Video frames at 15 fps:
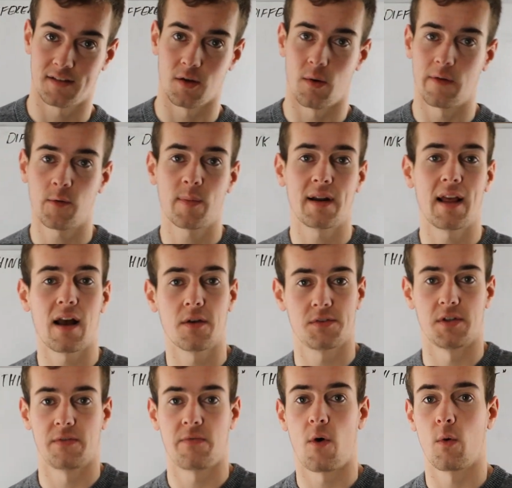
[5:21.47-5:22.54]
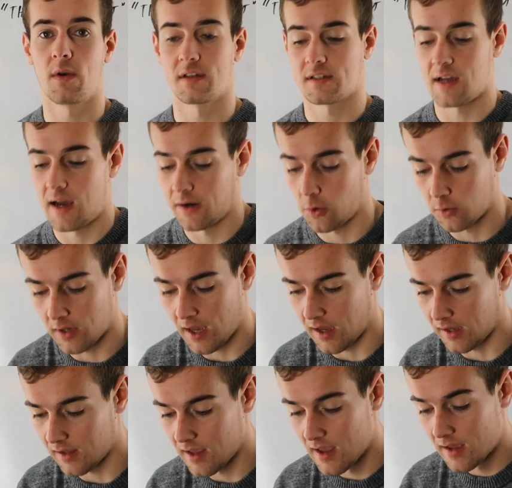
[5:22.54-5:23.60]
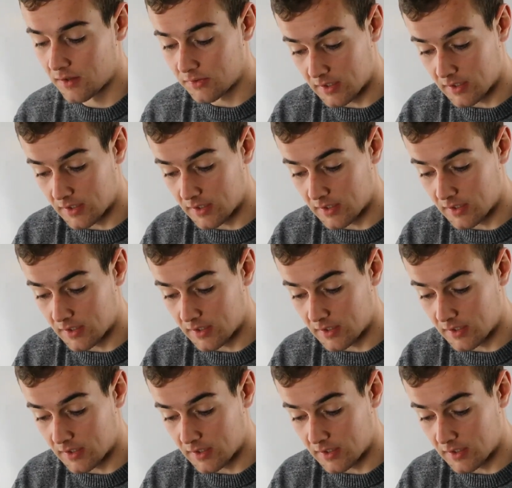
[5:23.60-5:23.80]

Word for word: So everybody else is focused on, okay,